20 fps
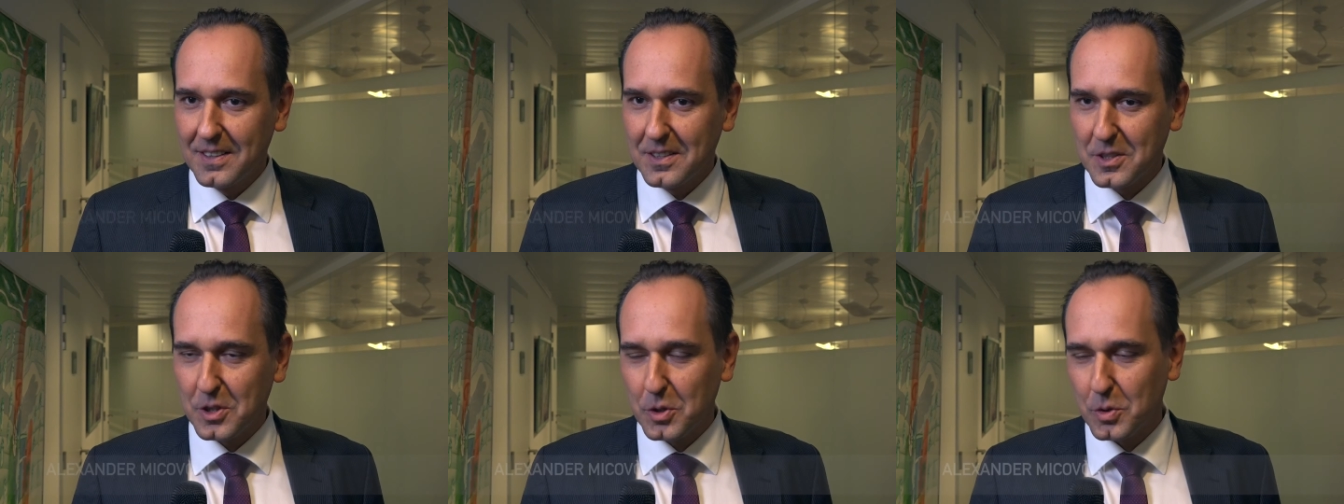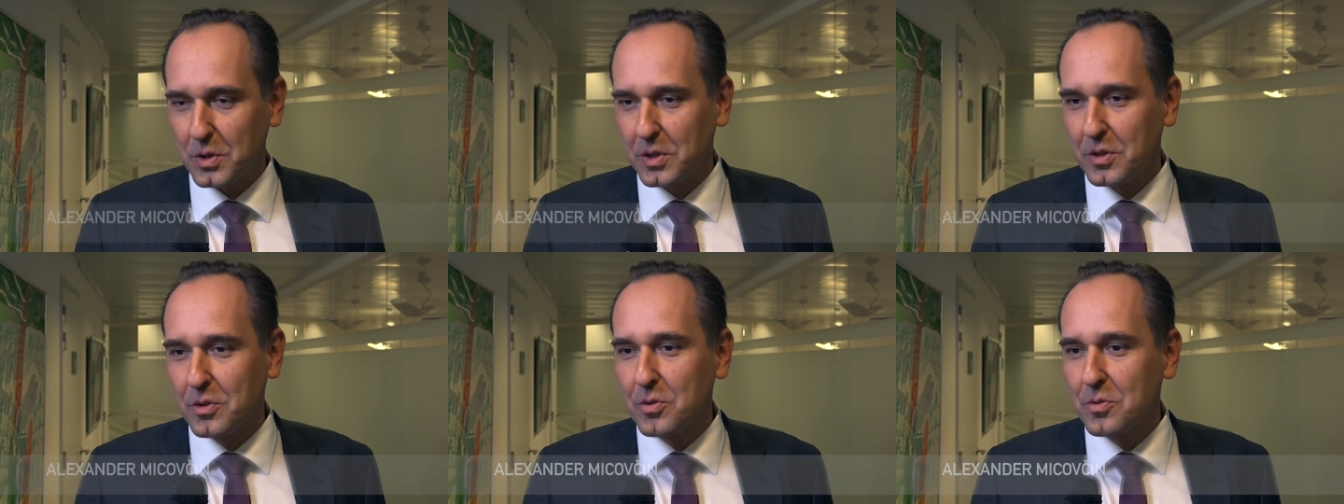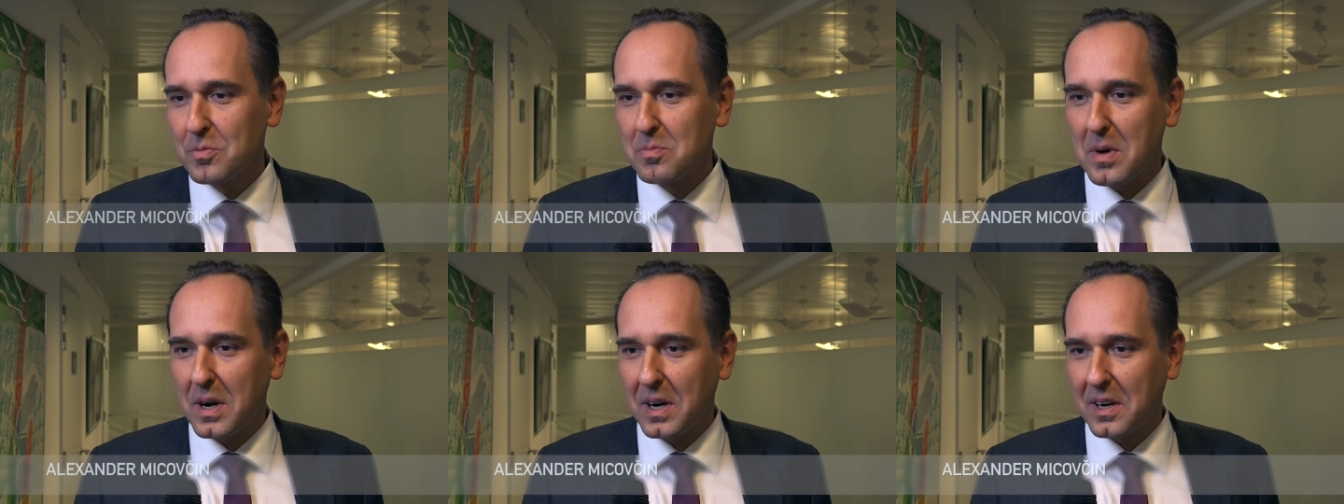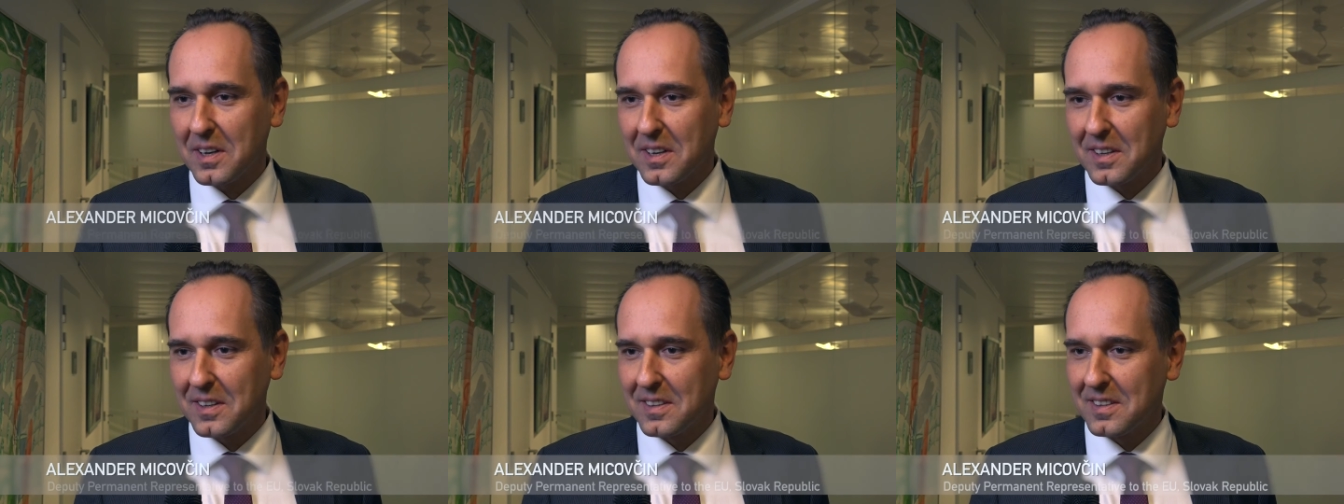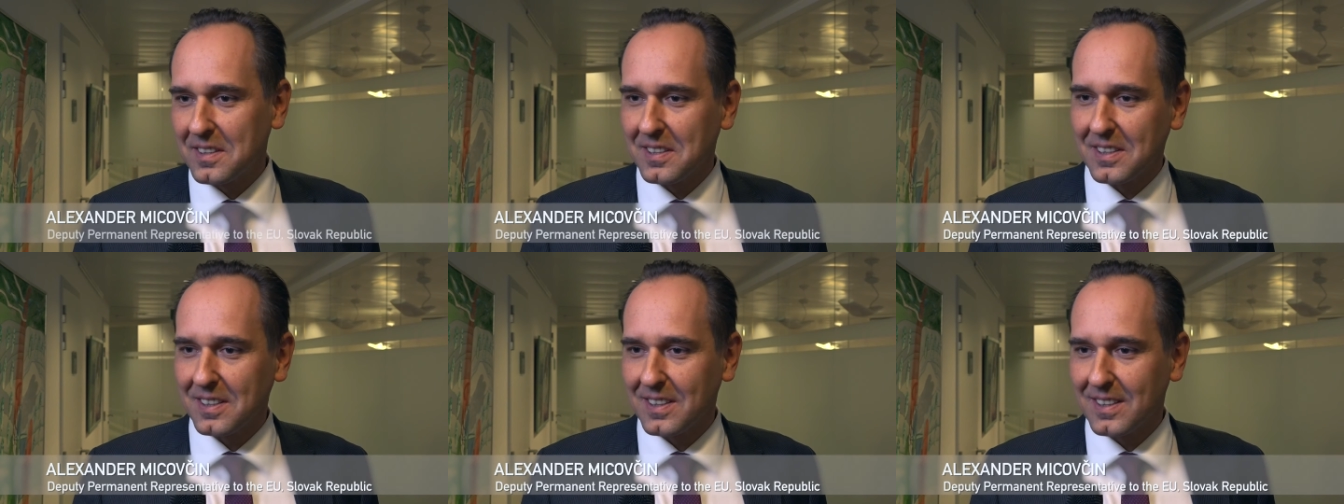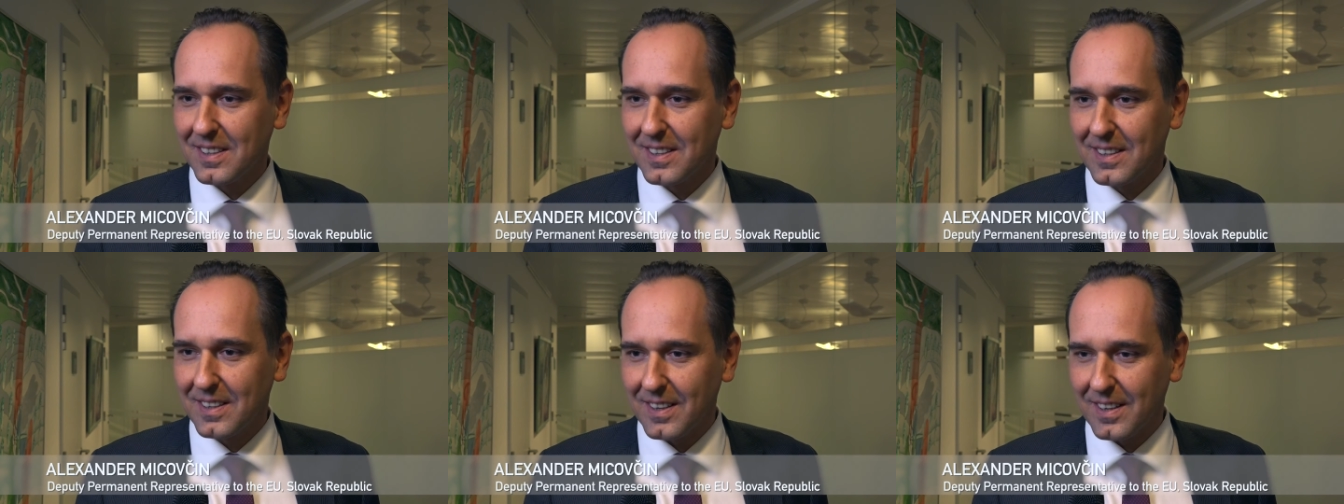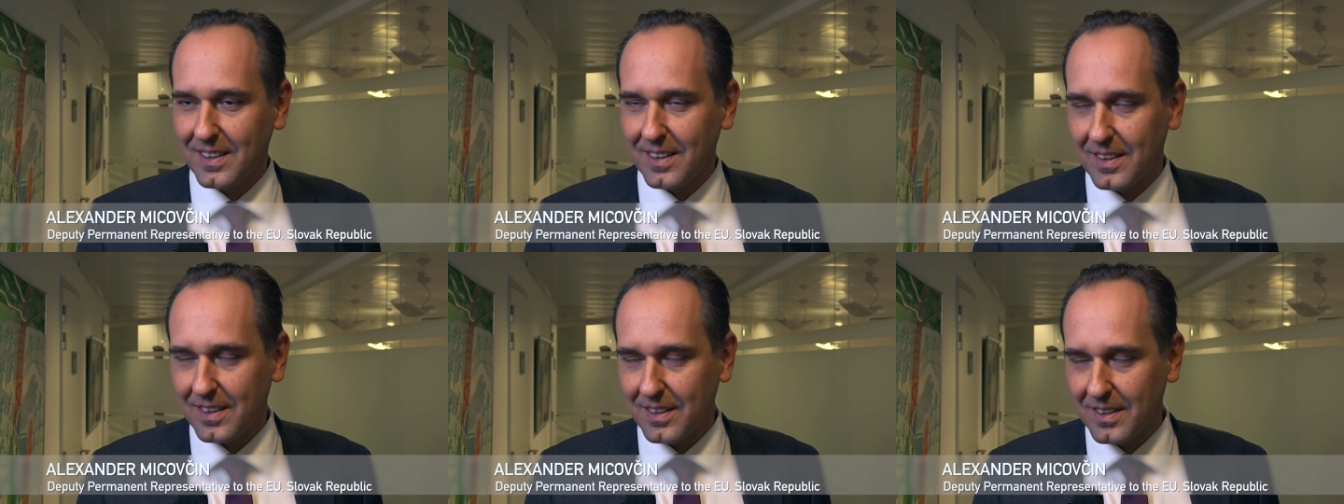So the new market
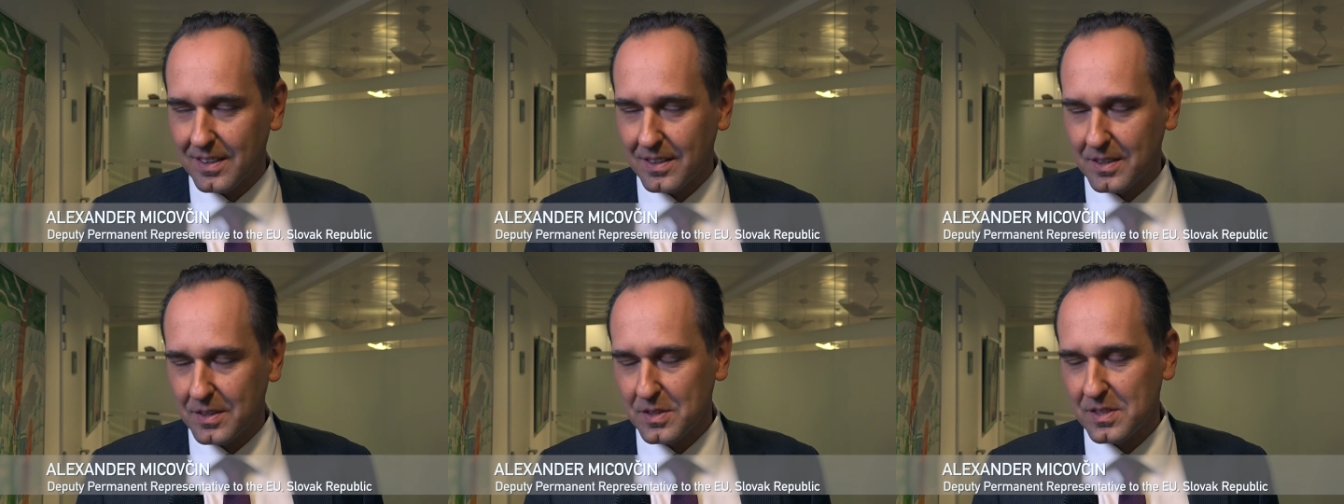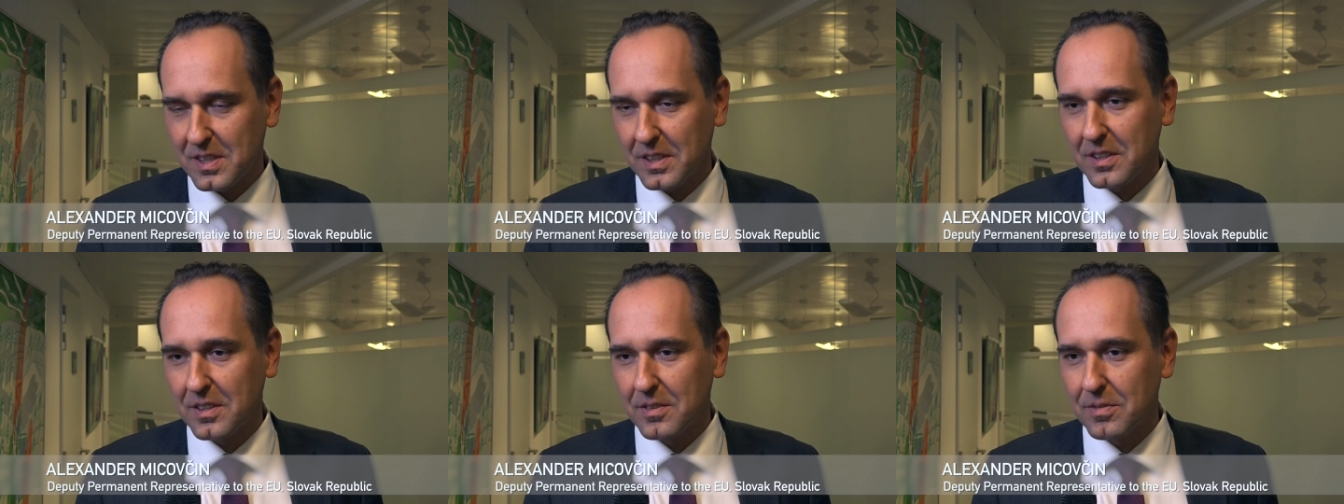design